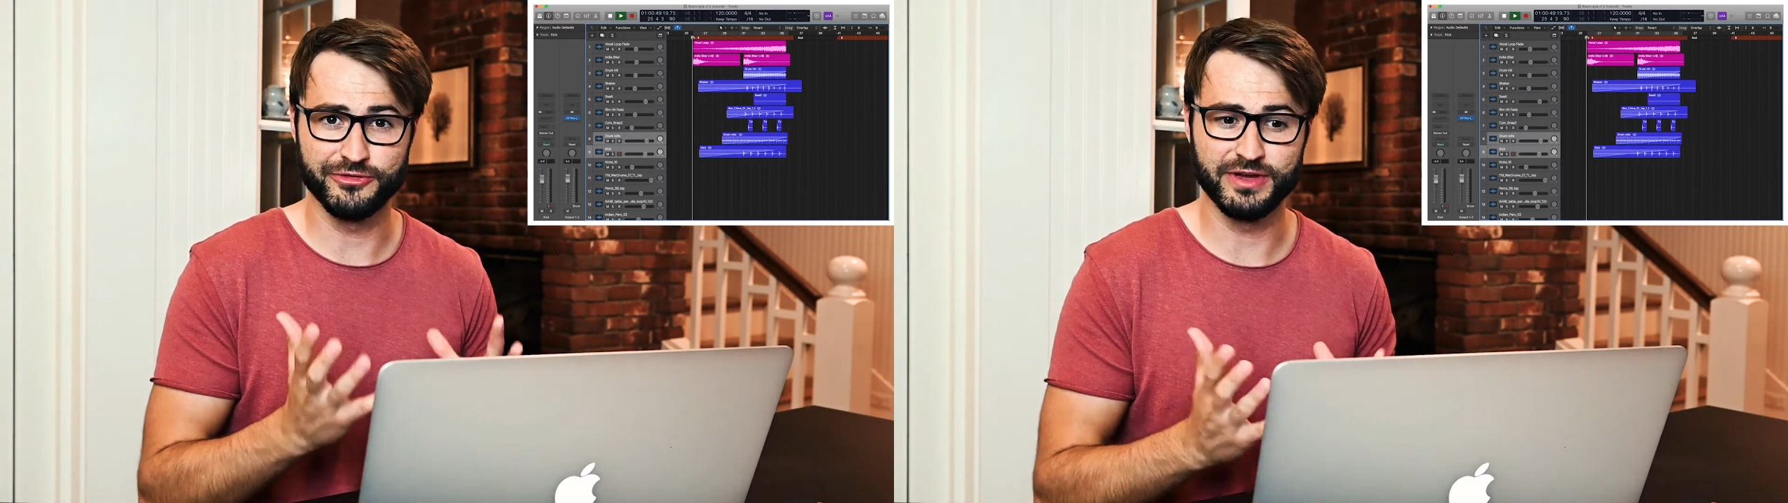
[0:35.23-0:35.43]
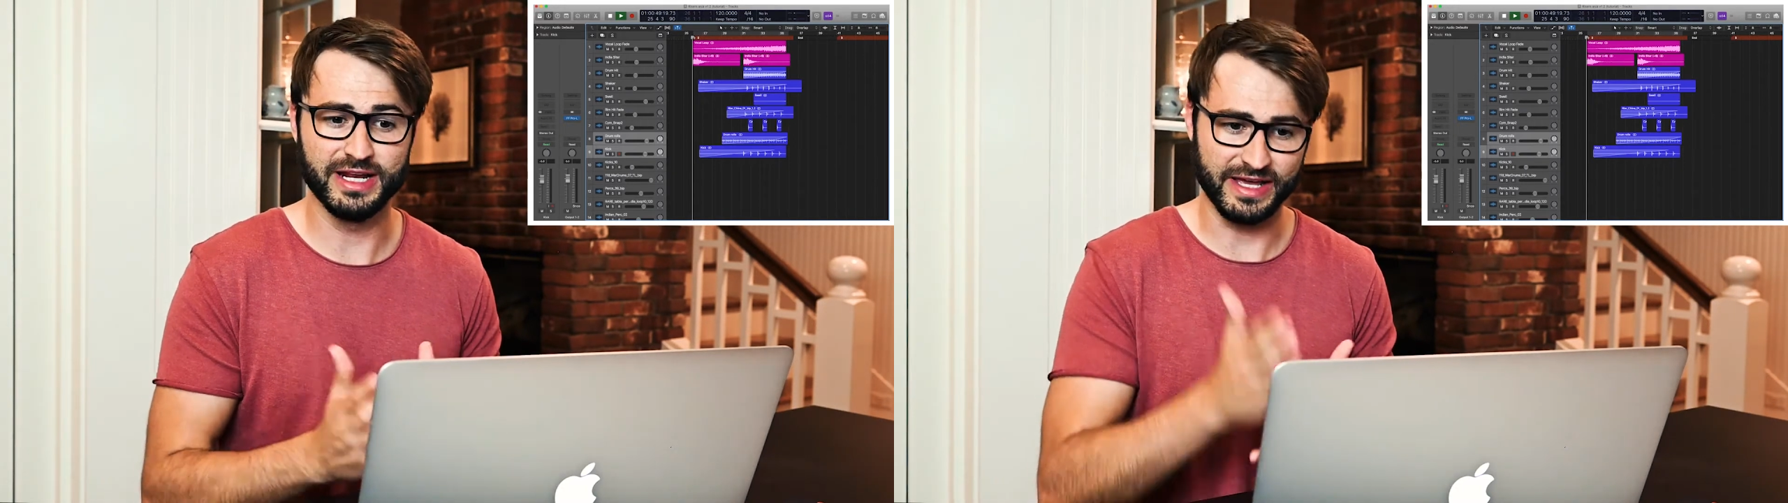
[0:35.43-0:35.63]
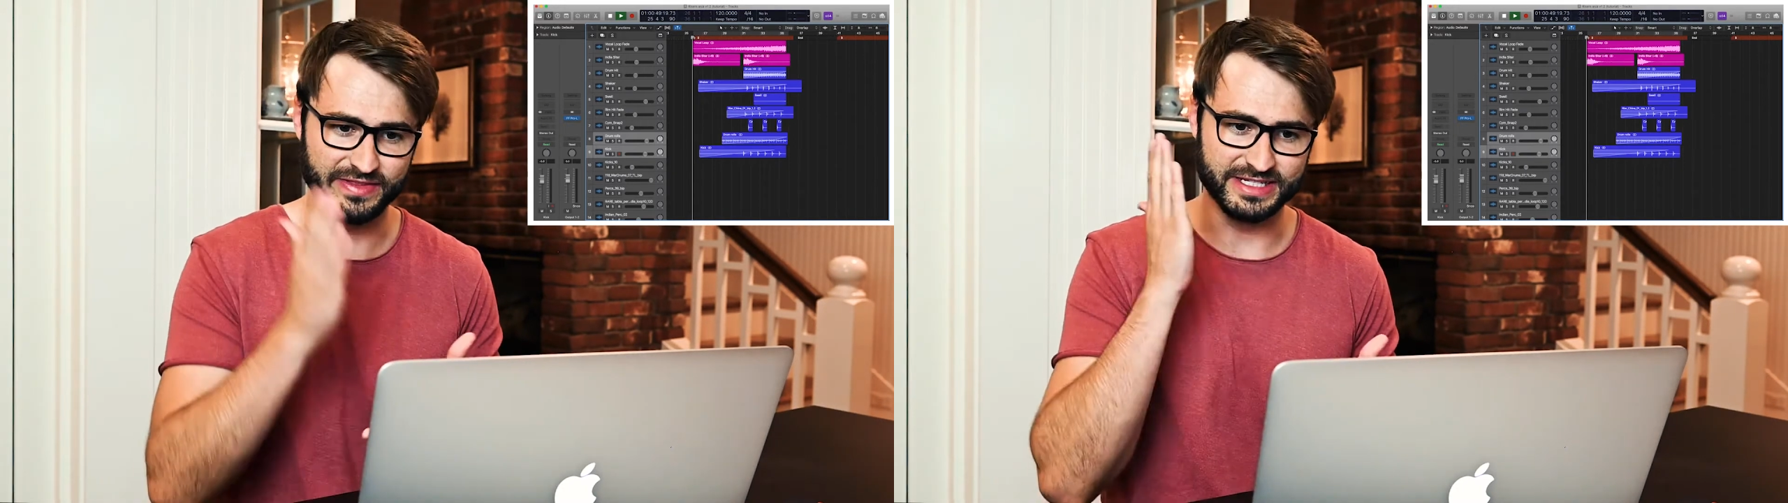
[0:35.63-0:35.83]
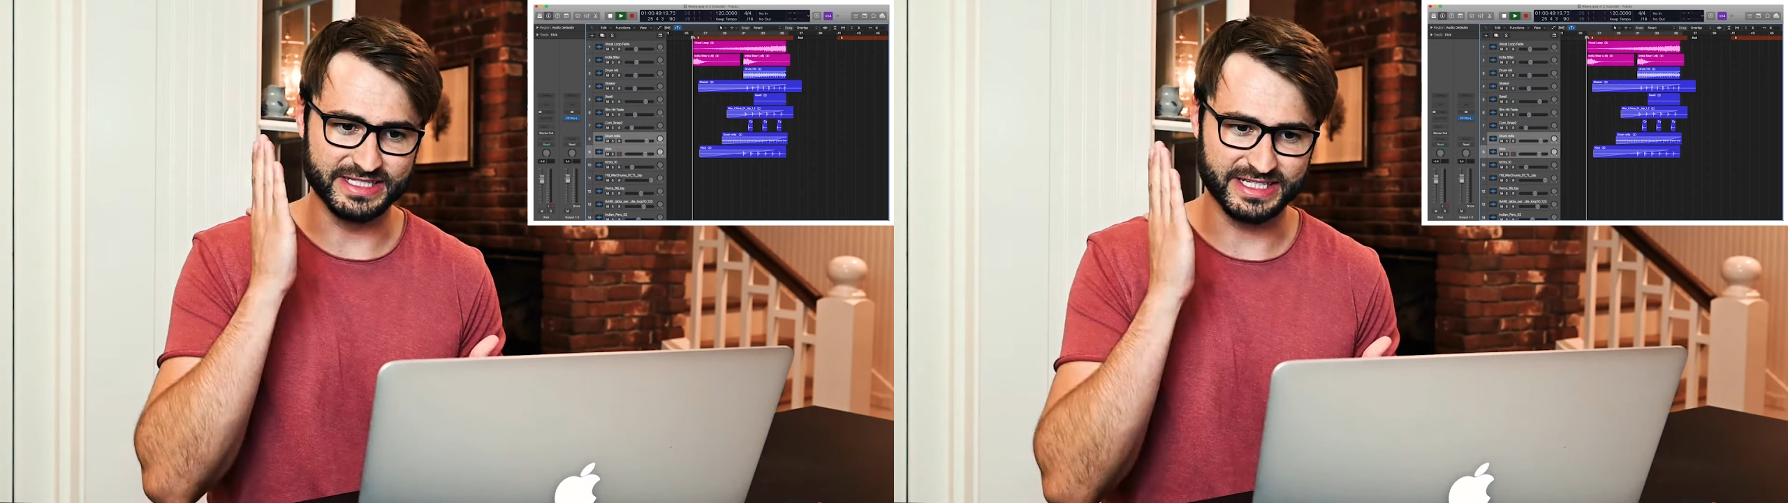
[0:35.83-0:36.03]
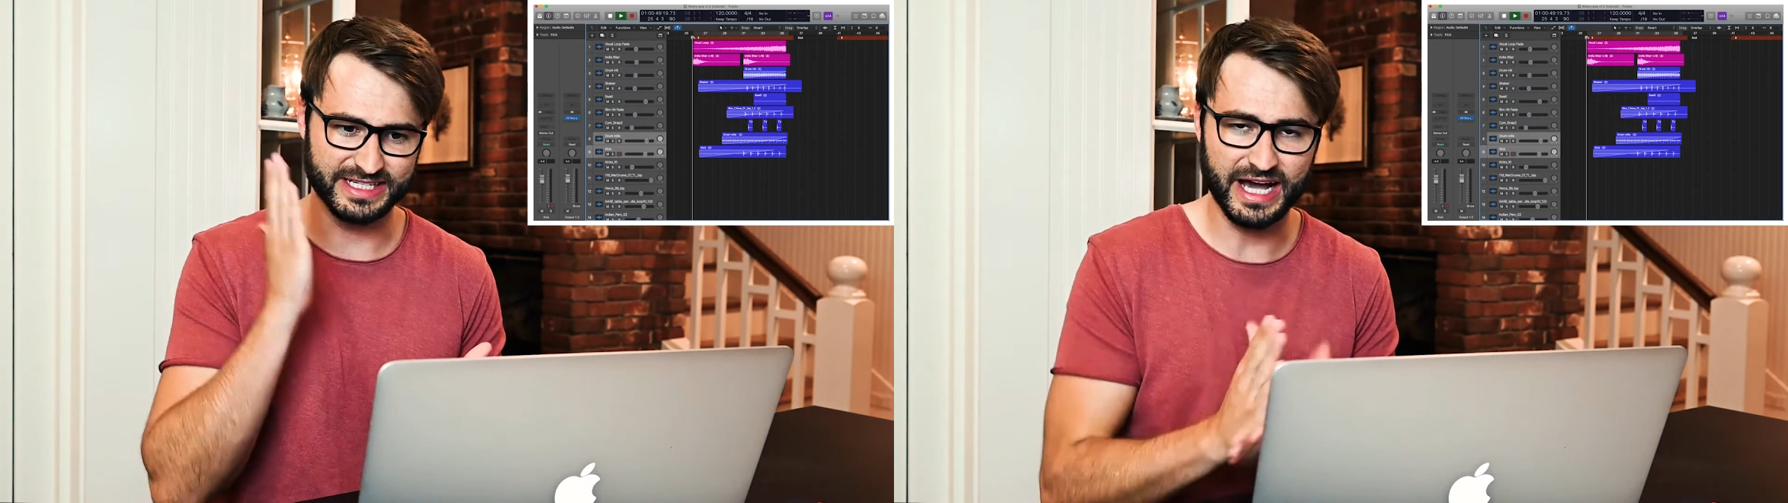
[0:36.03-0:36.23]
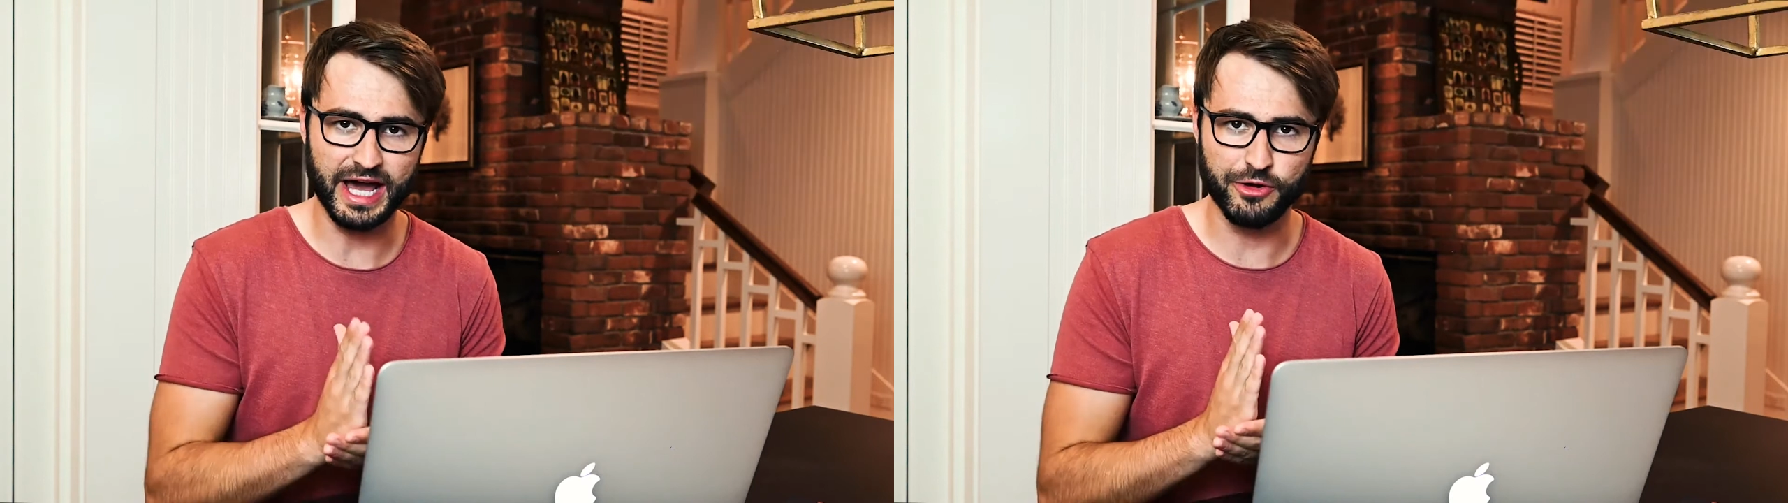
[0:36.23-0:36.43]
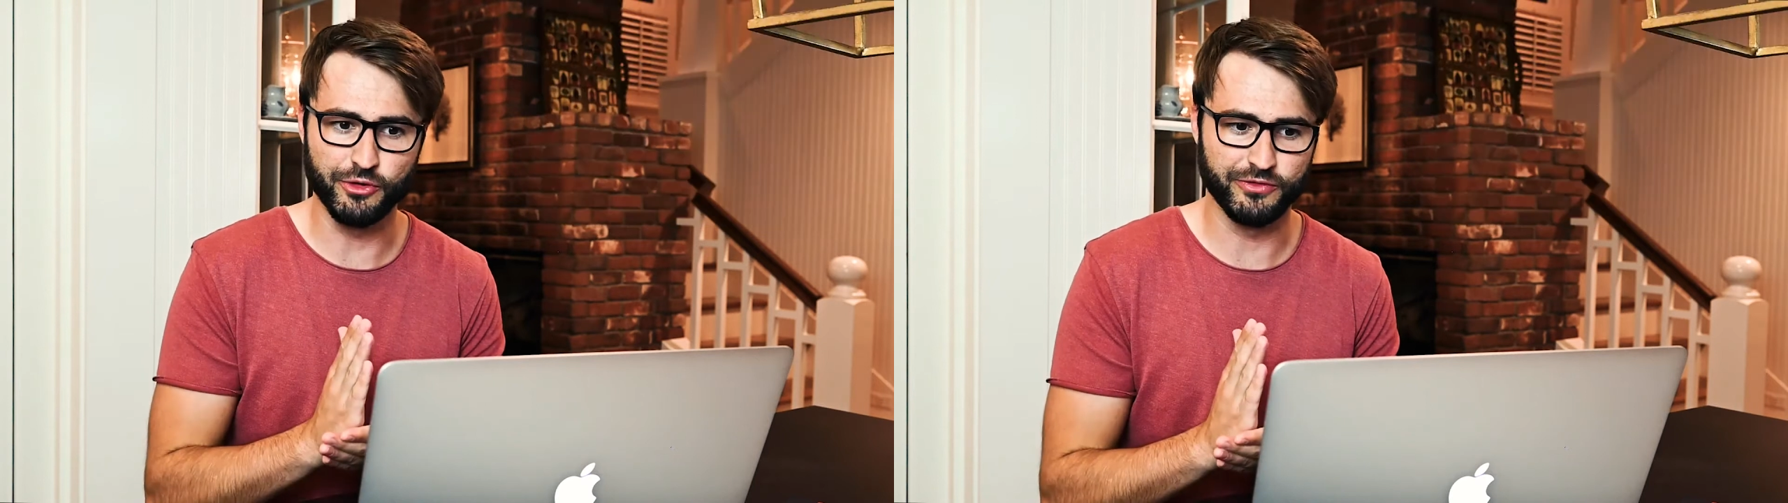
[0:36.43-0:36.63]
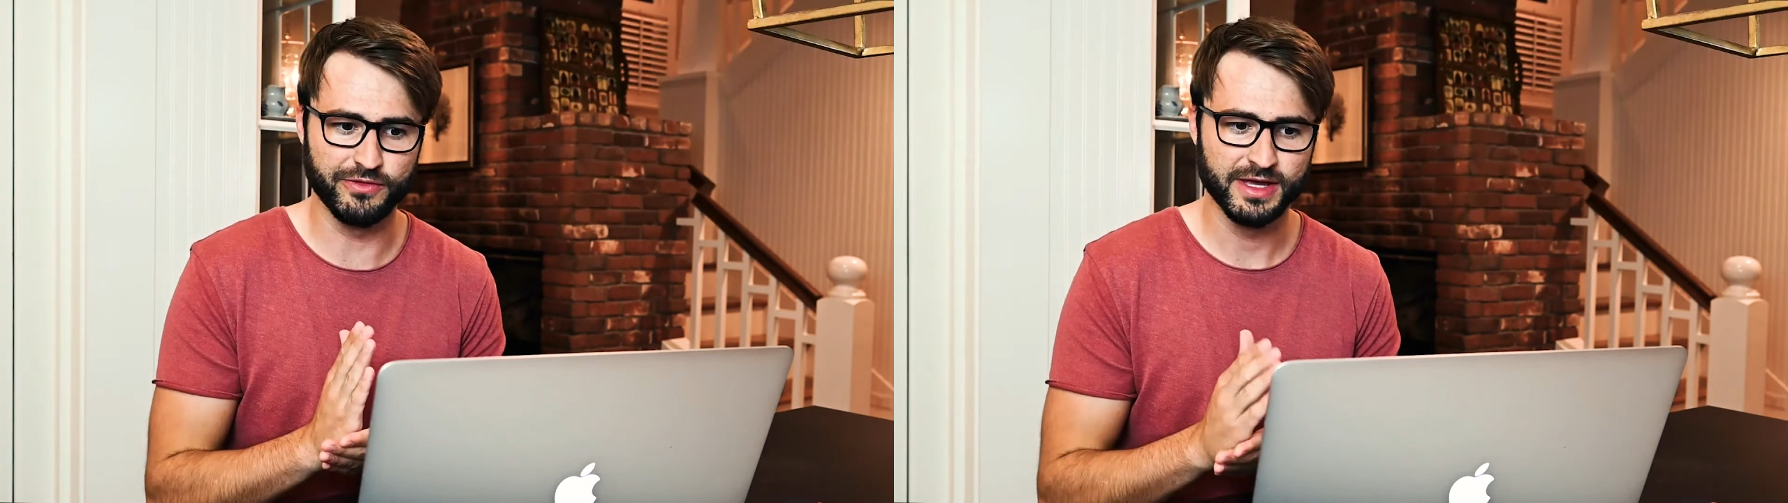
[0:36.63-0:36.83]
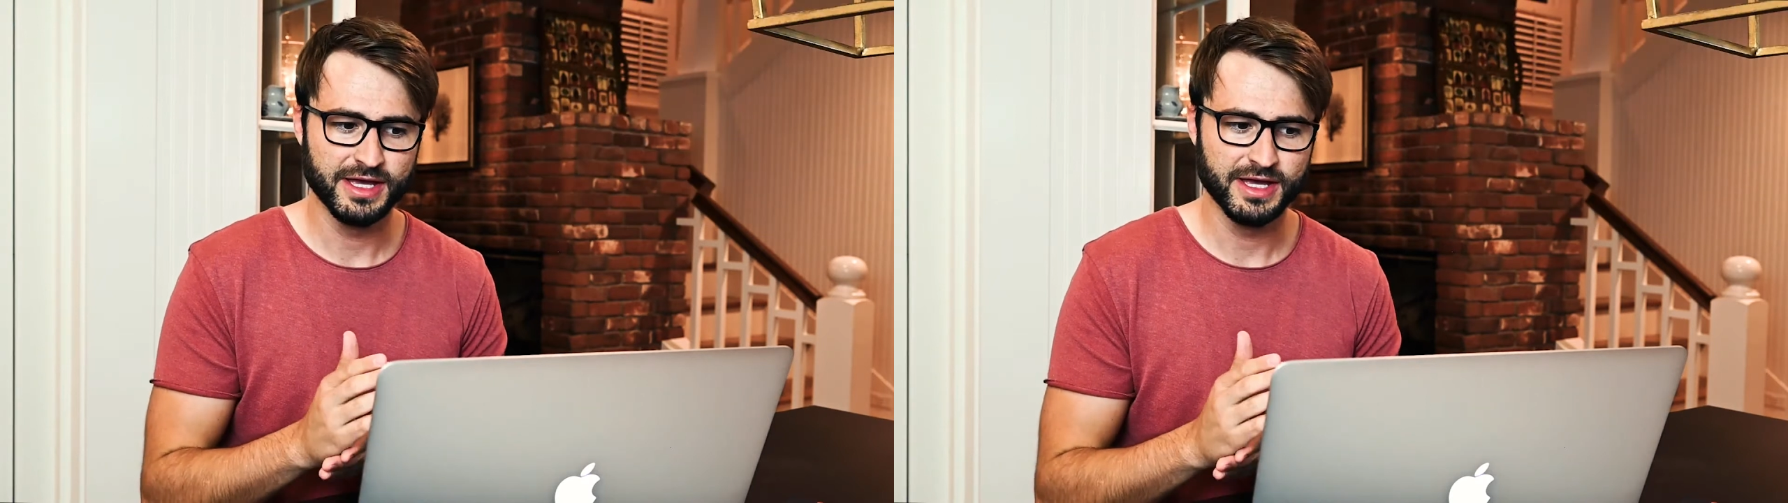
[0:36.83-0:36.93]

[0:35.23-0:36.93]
feeling and then just cut it off.